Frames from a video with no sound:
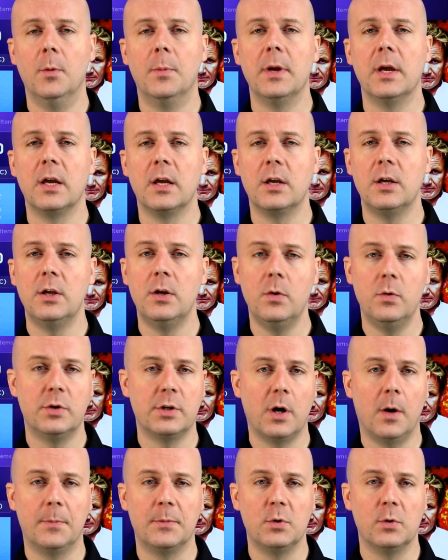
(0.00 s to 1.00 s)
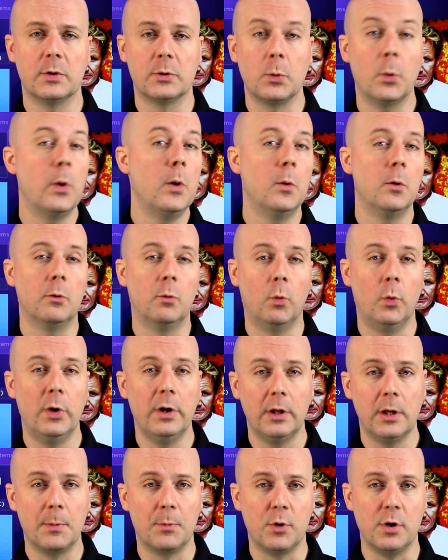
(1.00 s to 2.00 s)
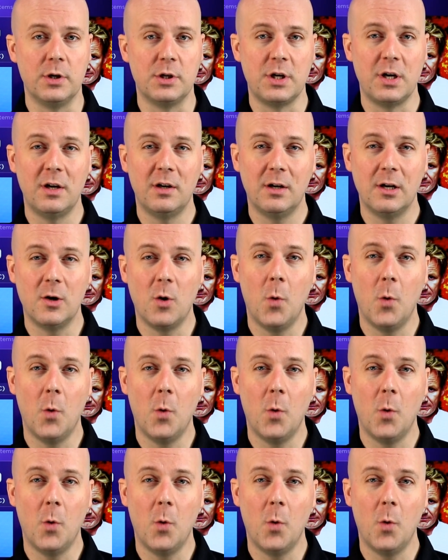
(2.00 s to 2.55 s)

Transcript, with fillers: It'll be a huge help to us. We would really appreciate it.